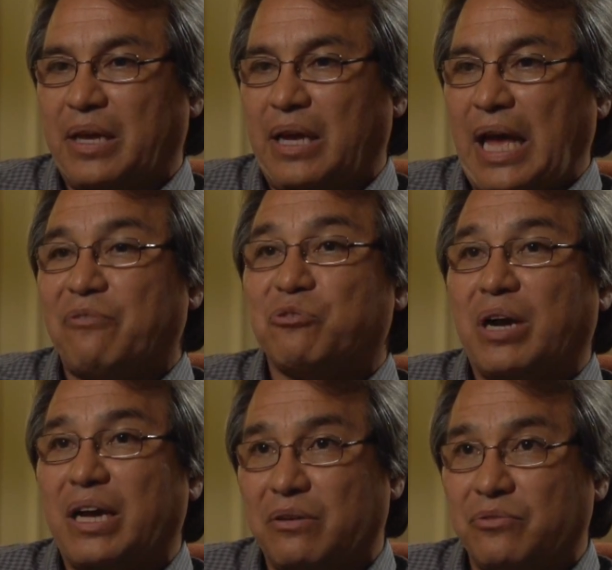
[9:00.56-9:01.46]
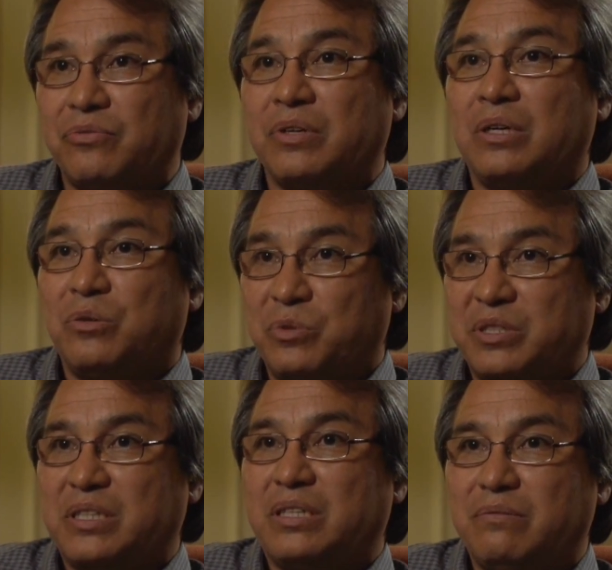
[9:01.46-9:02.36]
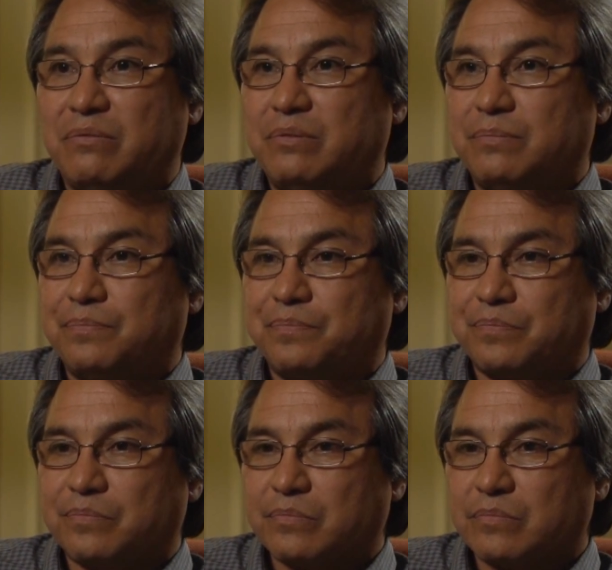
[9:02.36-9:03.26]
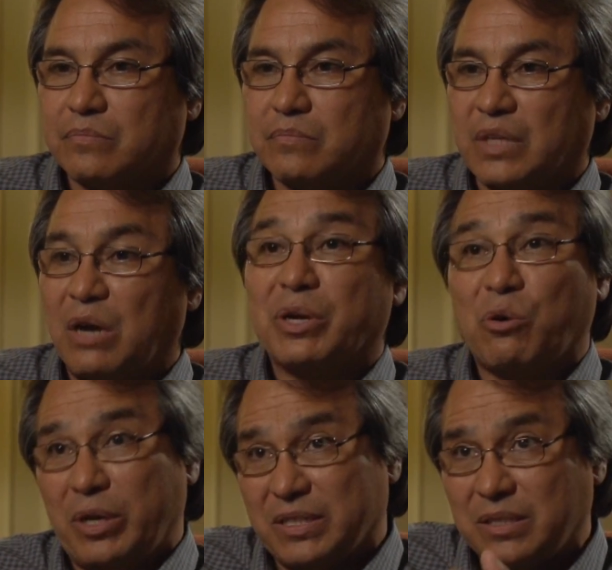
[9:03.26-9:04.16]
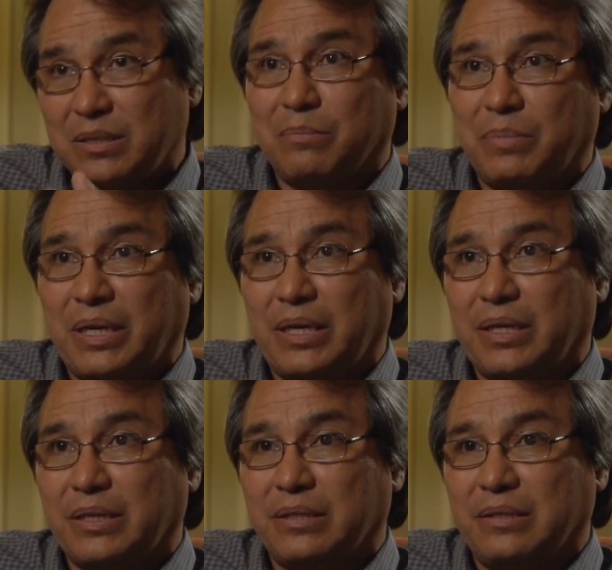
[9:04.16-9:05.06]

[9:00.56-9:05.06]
after I have received a request by